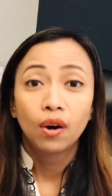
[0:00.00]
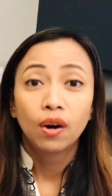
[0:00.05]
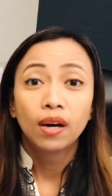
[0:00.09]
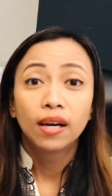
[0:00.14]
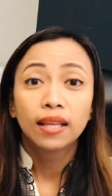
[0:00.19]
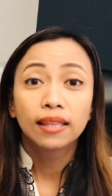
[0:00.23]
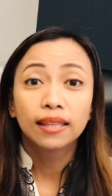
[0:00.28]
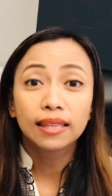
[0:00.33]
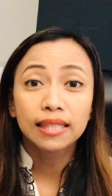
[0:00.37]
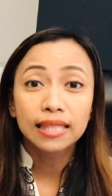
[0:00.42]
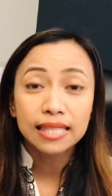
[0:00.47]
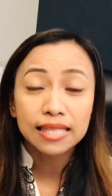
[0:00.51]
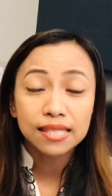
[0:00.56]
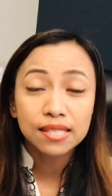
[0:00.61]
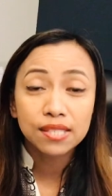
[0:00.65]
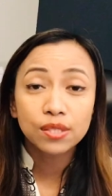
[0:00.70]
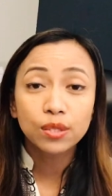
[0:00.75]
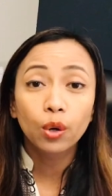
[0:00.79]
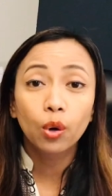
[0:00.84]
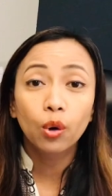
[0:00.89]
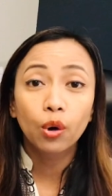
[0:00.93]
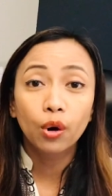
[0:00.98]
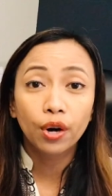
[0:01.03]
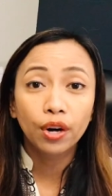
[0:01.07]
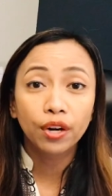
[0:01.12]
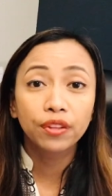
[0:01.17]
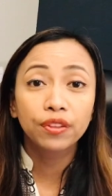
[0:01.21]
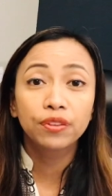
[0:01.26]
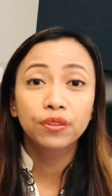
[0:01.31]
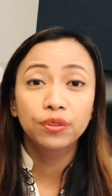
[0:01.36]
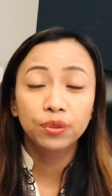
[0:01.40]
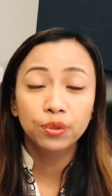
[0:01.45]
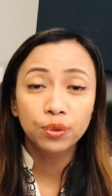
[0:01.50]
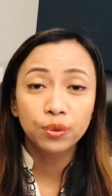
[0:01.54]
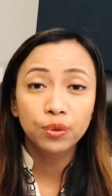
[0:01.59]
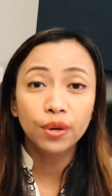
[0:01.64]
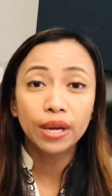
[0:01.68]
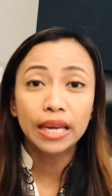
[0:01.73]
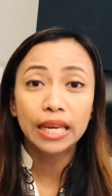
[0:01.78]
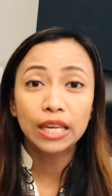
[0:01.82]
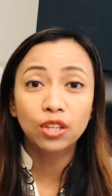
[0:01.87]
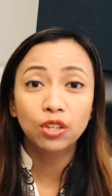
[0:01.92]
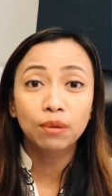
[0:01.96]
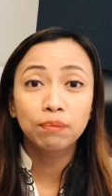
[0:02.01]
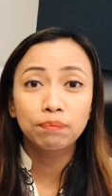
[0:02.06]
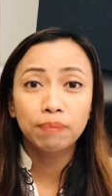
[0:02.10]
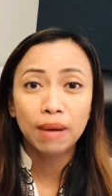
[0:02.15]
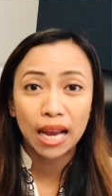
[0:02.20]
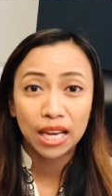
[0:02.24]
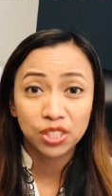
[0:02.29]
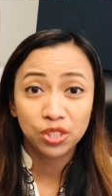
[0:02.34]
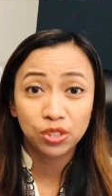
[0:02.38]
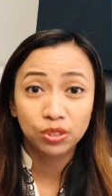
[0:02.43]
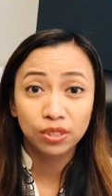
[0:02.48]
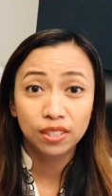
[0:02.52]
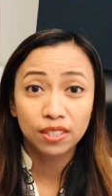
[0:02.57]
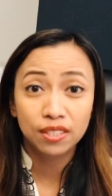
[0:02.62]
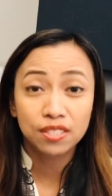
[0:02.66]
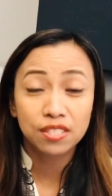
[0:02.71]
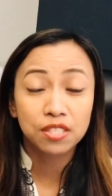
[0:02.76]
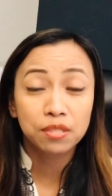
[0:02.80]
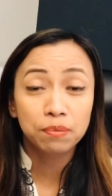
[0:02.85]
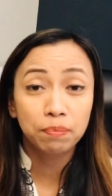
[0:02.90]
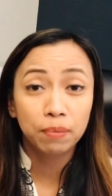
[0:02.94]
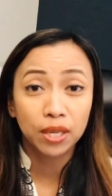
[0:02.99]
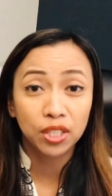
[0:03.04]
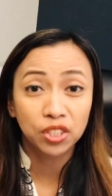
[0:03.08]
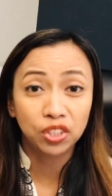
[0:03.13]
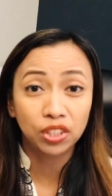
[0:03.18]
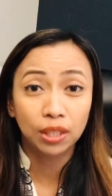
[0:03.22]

List or through a compassionate special